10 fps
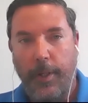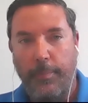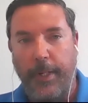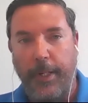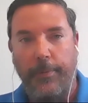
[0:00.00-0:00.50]

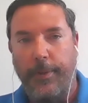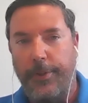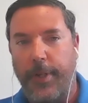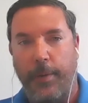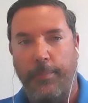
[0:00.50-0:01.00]
can meet the
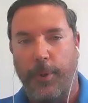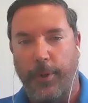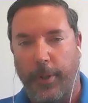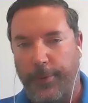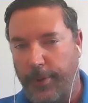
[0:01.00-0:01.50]
STEM
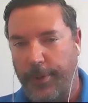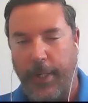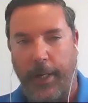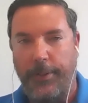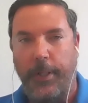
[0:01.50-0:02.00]
program. So it's
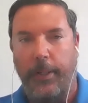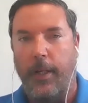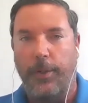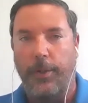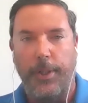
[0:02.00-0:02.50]
science,
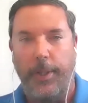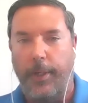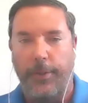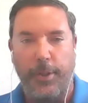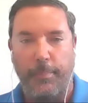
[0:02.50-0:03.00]
technology,
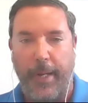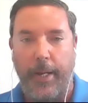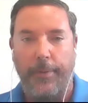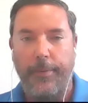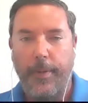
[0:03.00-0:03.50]
English, and
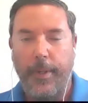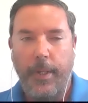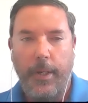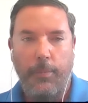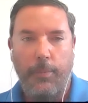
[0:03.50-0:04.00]
math.
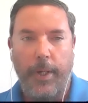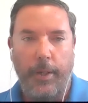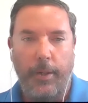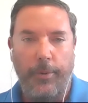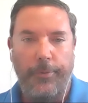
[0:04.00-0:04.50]
And we
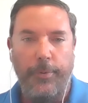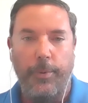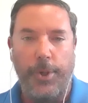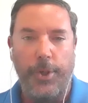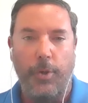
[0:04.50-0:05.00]
had to go
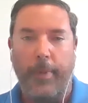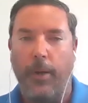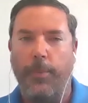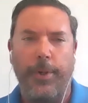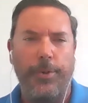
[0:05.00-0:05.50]
through and show them
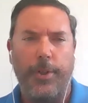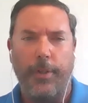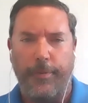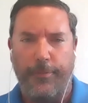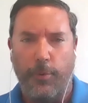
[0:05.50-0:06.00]
how we use
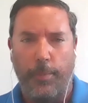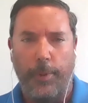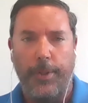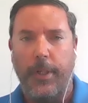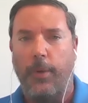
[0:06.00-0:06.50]
different
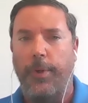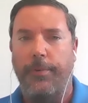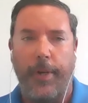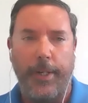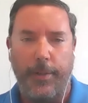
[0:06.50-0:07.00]
formulas, how
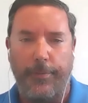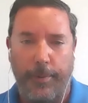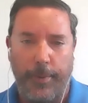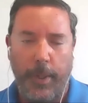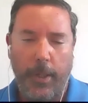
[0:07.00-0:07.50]
we write
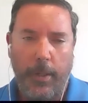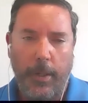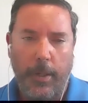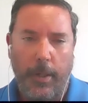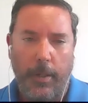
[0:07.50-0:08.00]
different
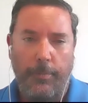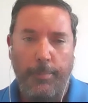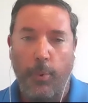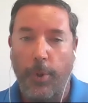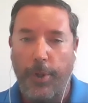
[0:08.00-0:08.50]

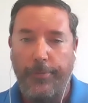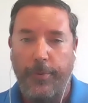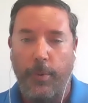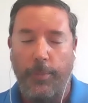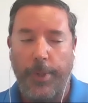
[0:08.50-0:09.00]
reports
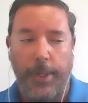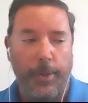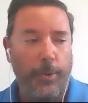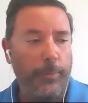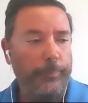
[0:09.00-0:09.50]
for what we
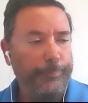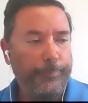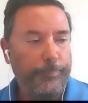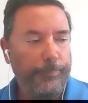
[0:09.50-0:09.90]
do,